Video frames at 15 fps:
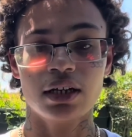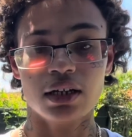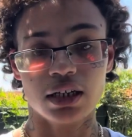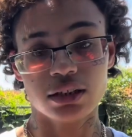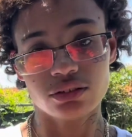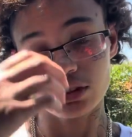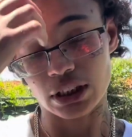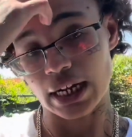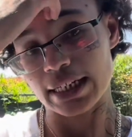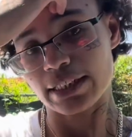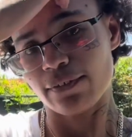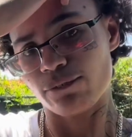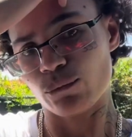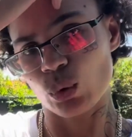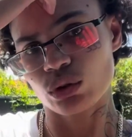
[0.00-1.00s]
And it was like, I
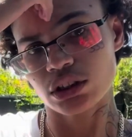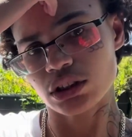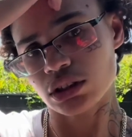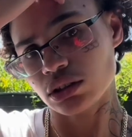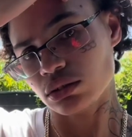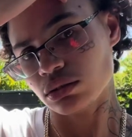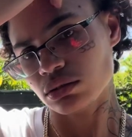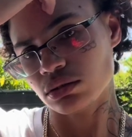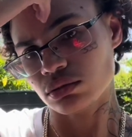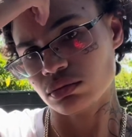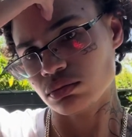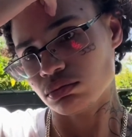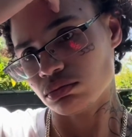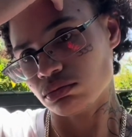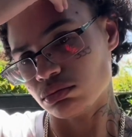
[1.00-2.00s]
didn't force it.
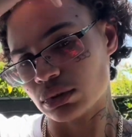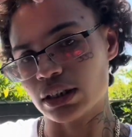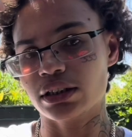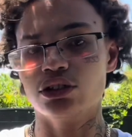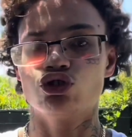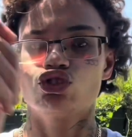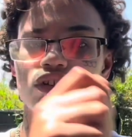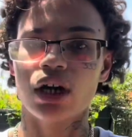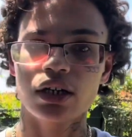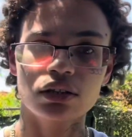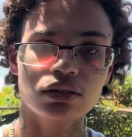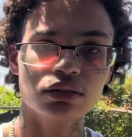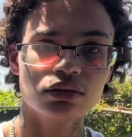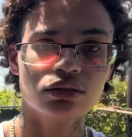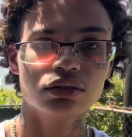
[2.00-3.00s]
I didn't try
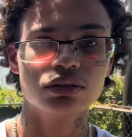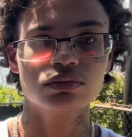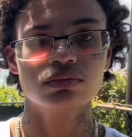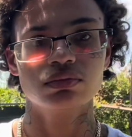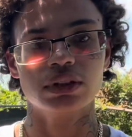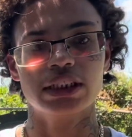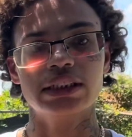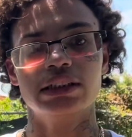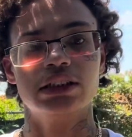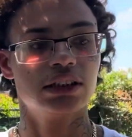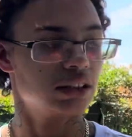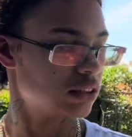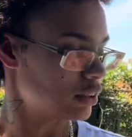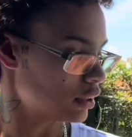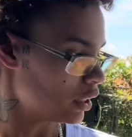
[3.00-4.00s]
to, you know,
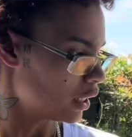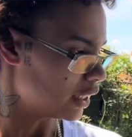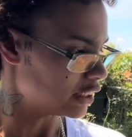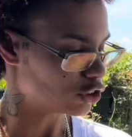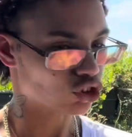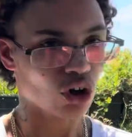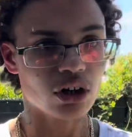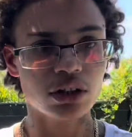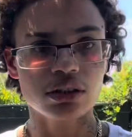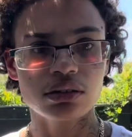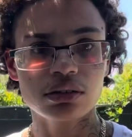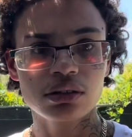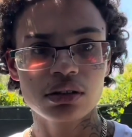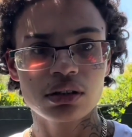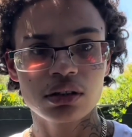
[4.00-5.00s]
it started,
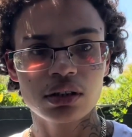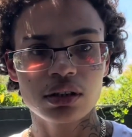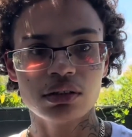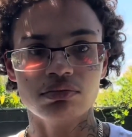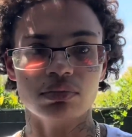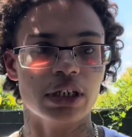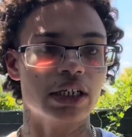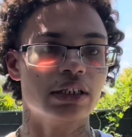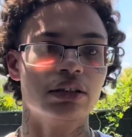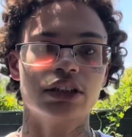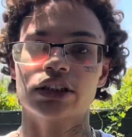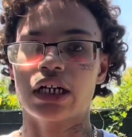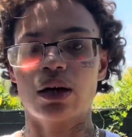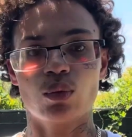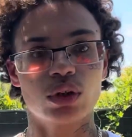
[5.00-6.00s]
and it
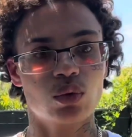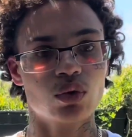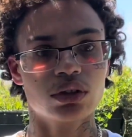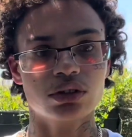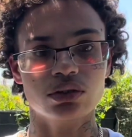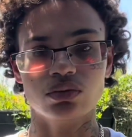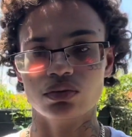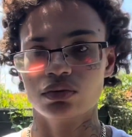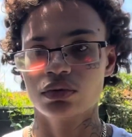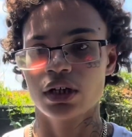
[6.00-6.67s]
stopped when it wanted to.